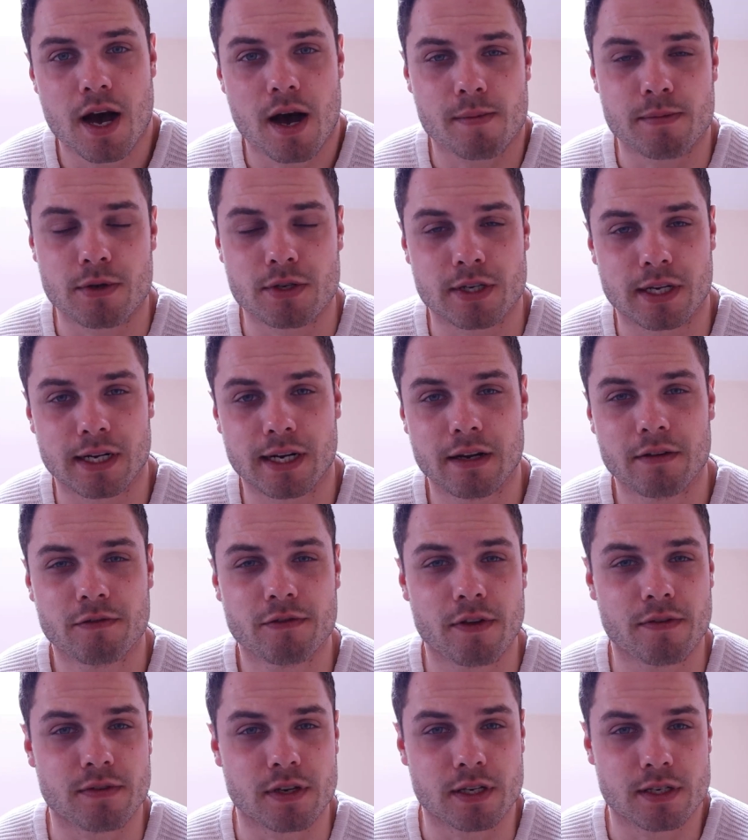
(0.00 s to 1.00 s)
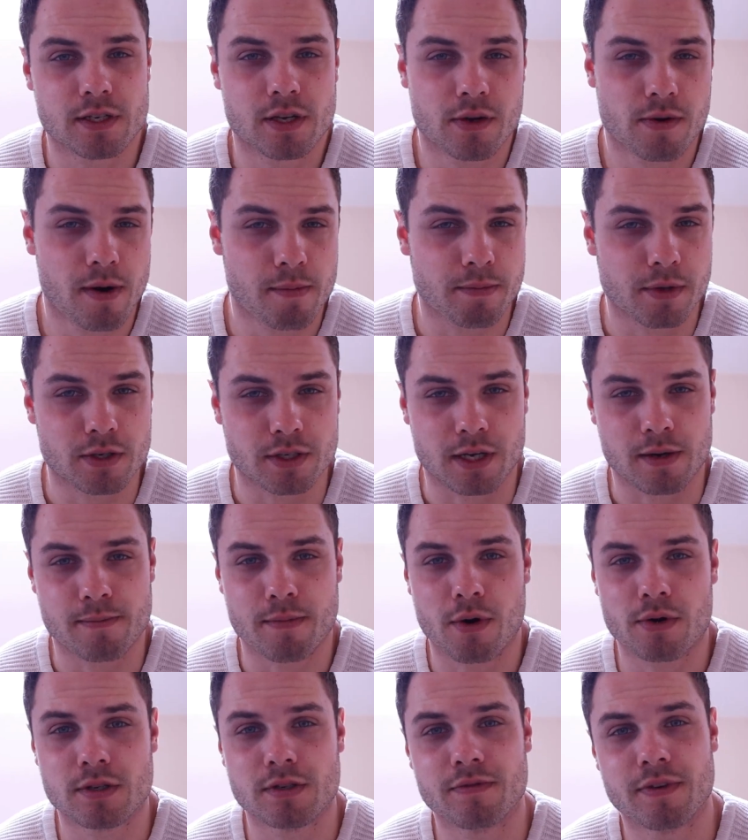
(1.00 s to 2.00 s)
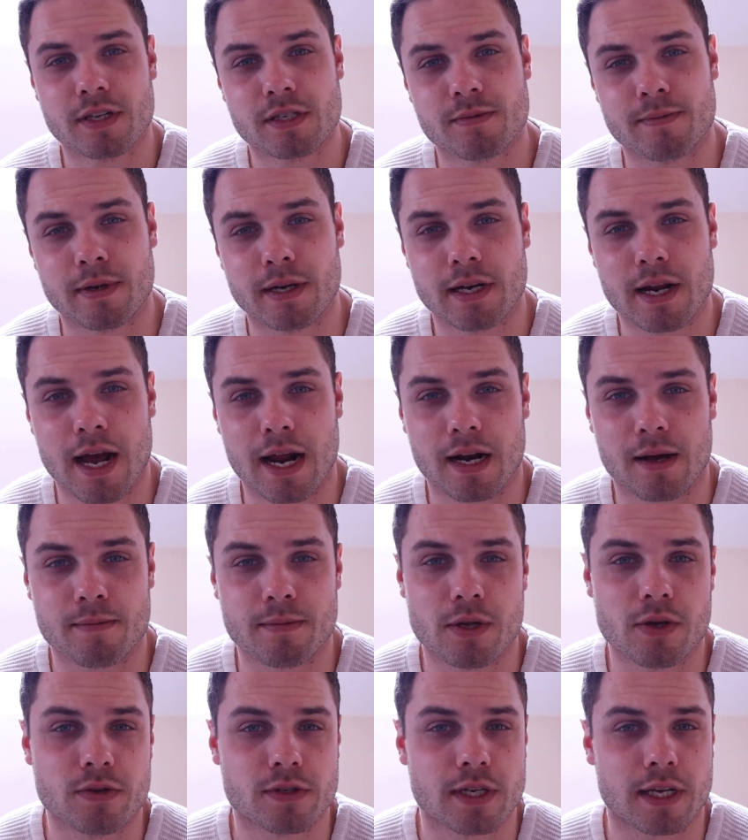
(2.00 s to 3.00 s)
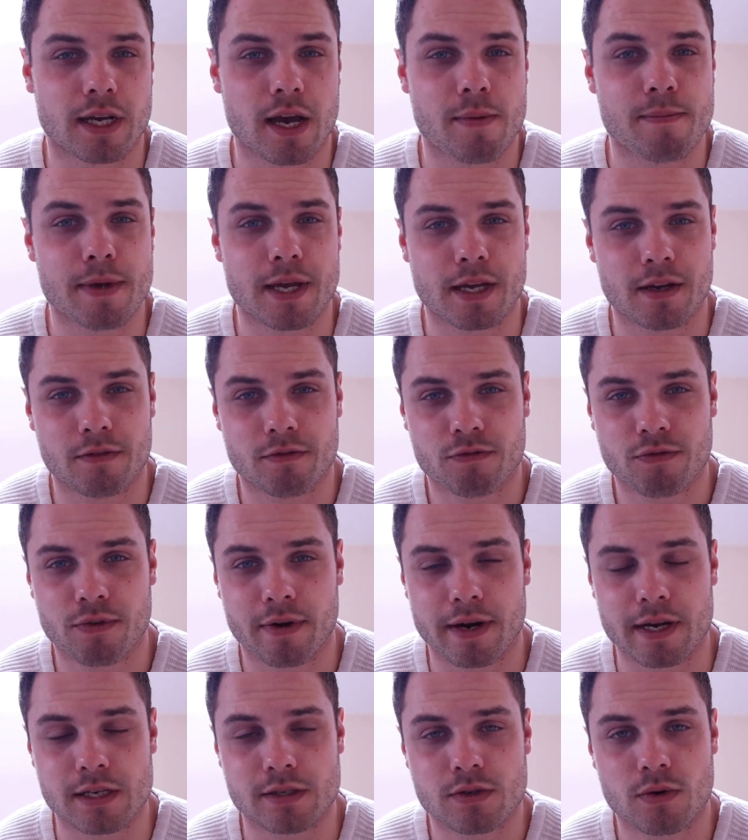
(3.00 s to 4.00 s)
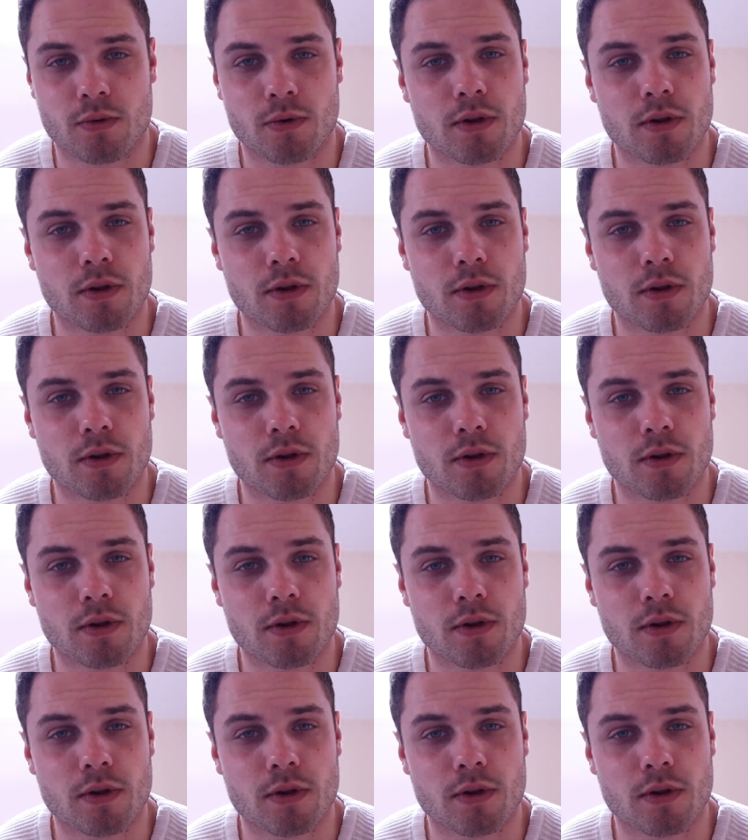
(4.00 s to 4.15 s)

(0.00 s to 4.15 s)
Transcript: I'm using Live 52, I'm using a multivitamin, and I'm using omega-3s.